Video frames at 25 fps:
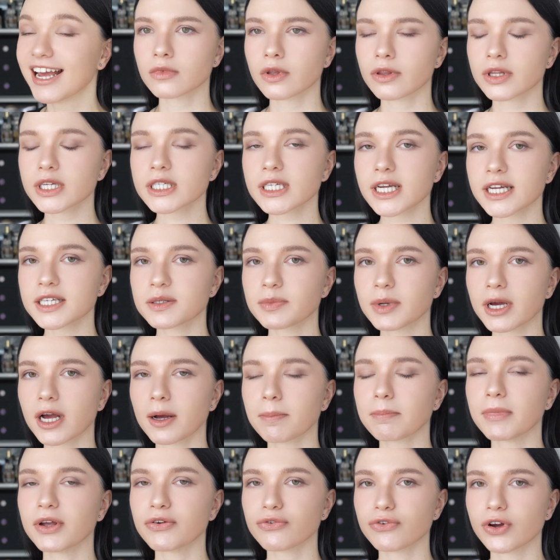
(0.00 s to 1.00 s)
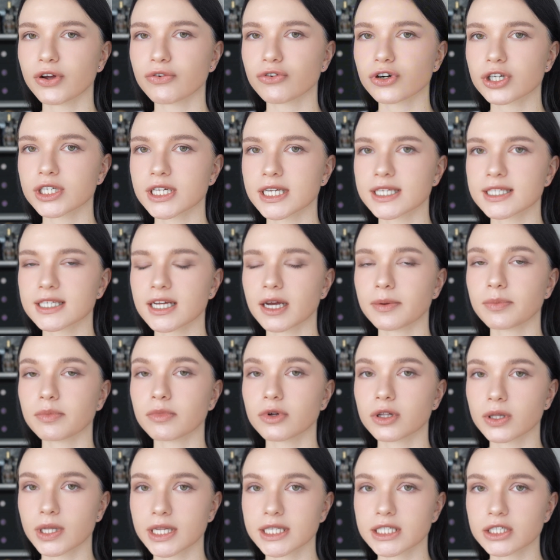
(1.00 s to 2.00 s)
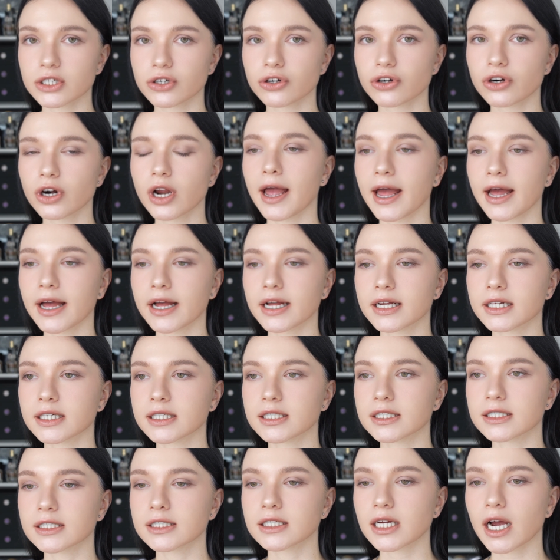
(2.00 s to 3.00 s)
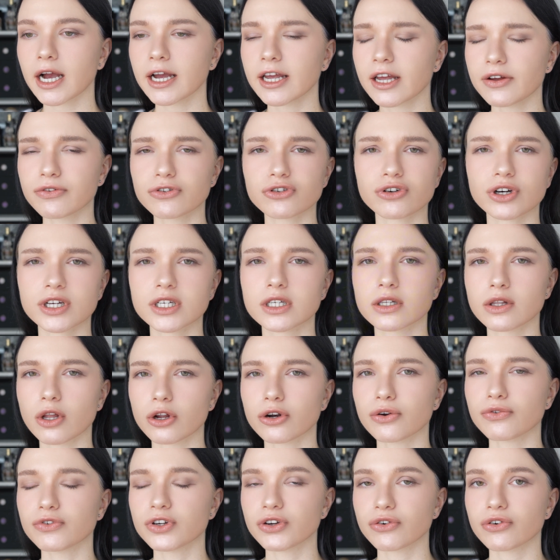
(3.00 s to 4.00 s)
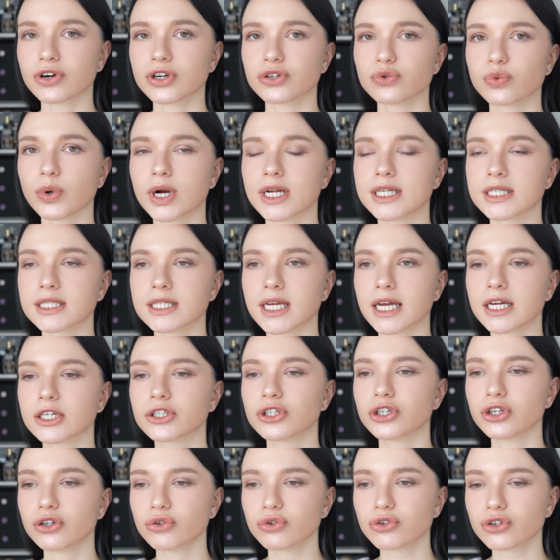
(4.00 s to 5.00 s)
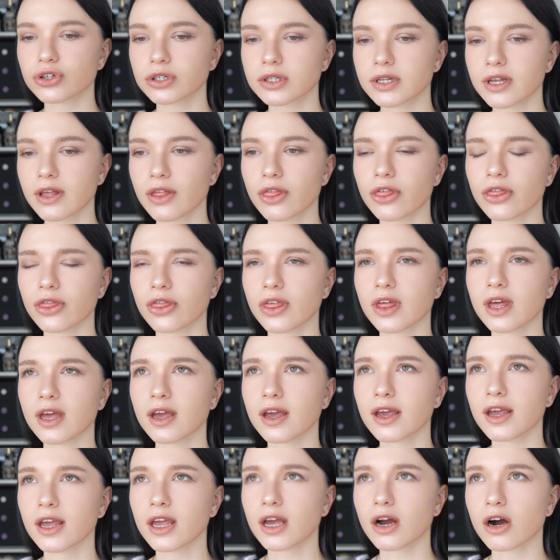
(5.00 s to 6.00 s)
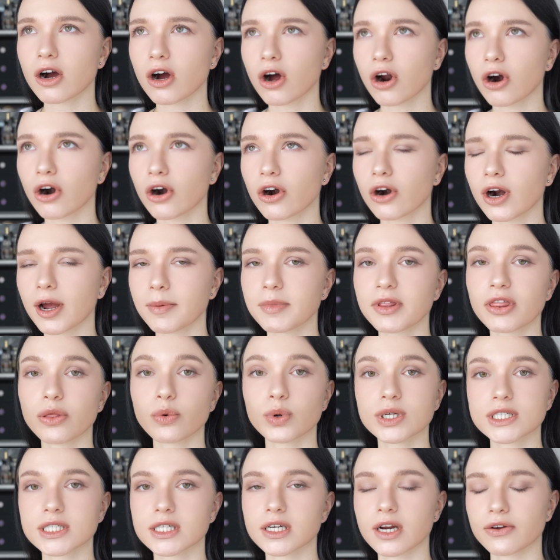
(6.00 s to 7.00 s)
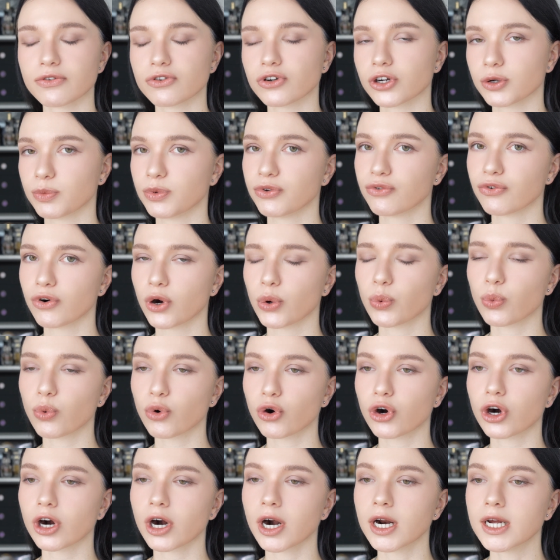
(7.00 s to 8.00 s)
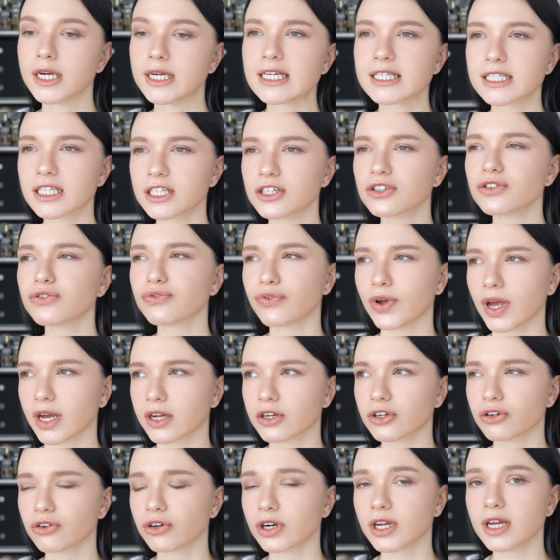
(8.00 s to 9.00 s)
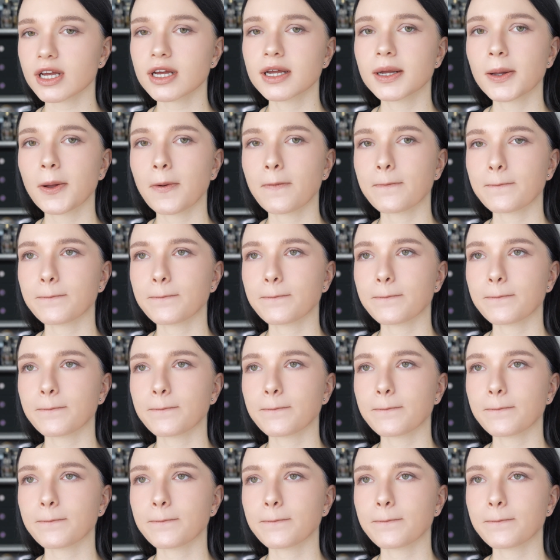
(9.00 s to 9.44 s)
This has become my favorite enzyme cleanser, and I have tried a lot of different ones, and usually they are, I mean, the ones that I've tried before were satisfactory.